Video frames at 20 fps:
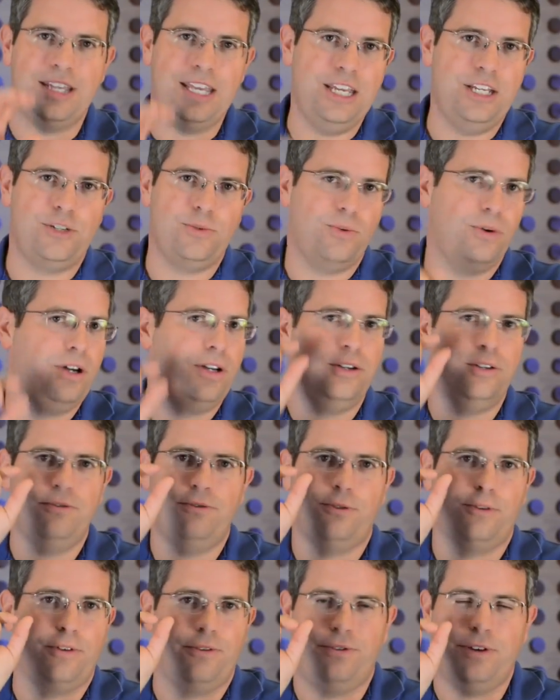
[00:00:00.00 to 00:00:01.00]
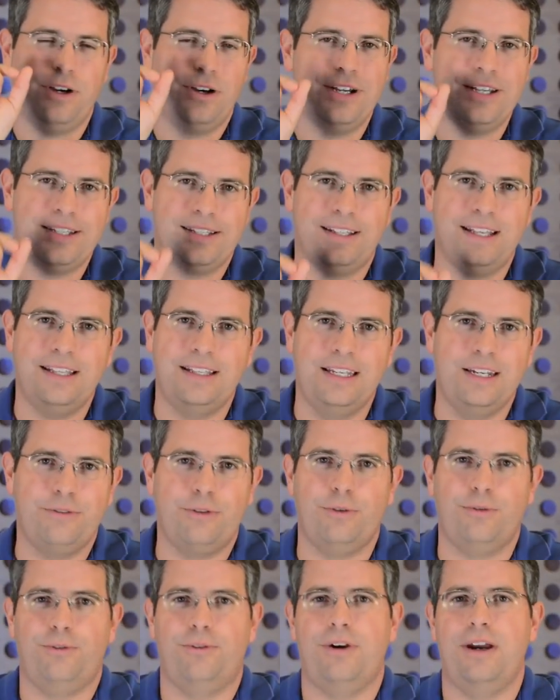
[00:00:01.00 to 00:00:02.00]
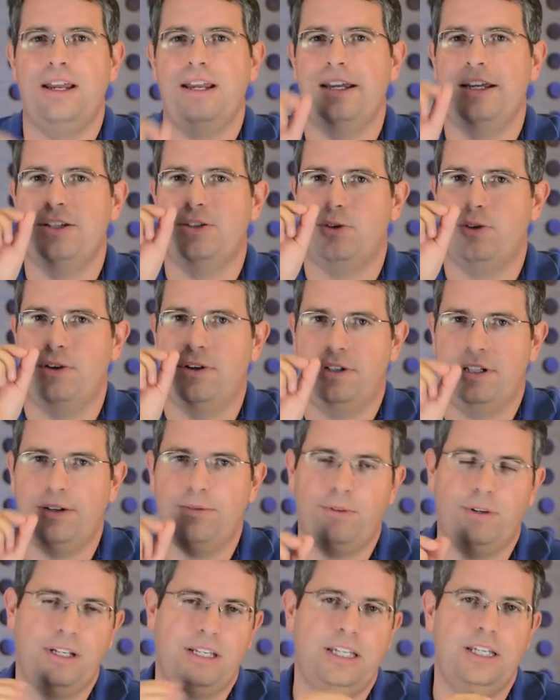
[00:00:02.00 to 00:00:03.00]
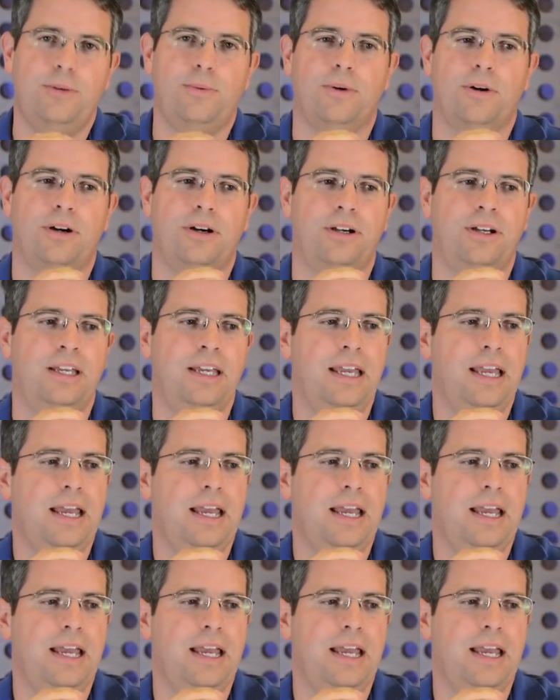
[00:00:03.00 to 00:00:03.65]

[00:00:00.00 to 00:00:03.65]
each one for a very slightly different phrase or a different keyword,